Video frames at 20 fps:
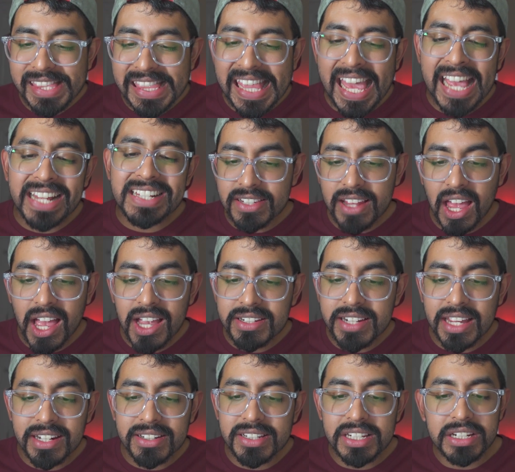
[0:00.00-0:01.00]
That
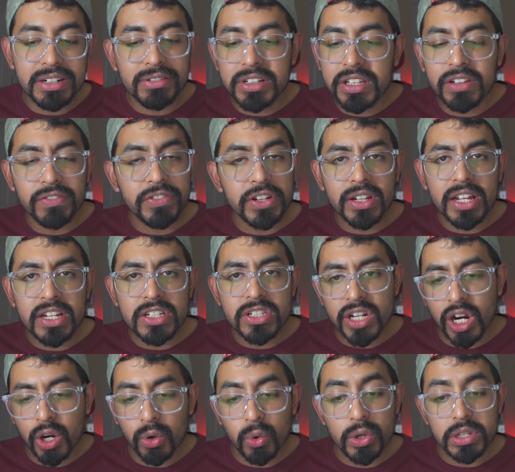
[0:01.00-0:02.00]
sucked and didn't really feel like
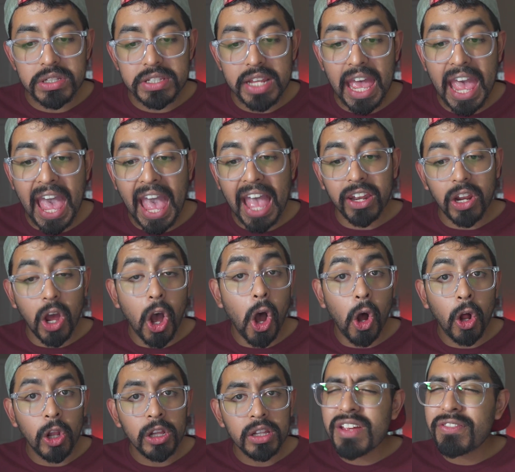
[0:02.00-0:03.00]
Star Wars at
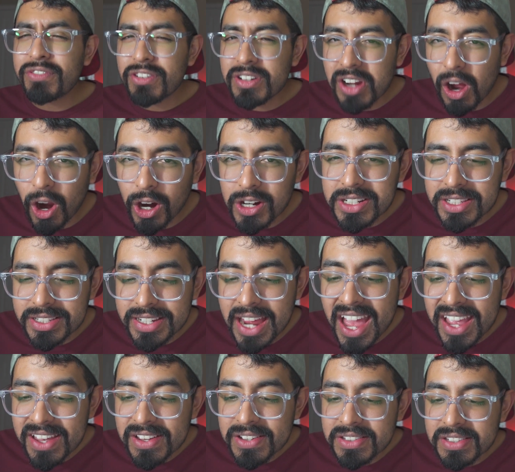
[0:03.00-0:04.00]
all. Different art
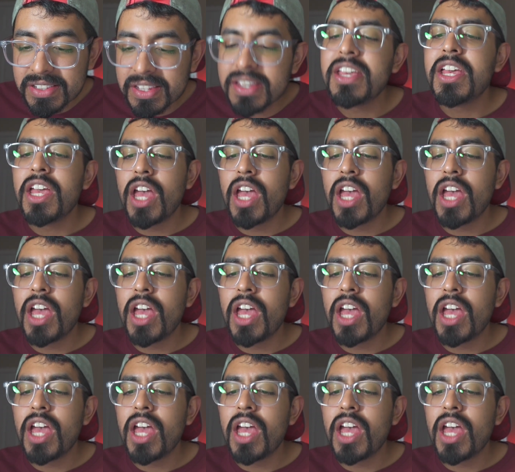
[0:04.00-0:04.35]
styles?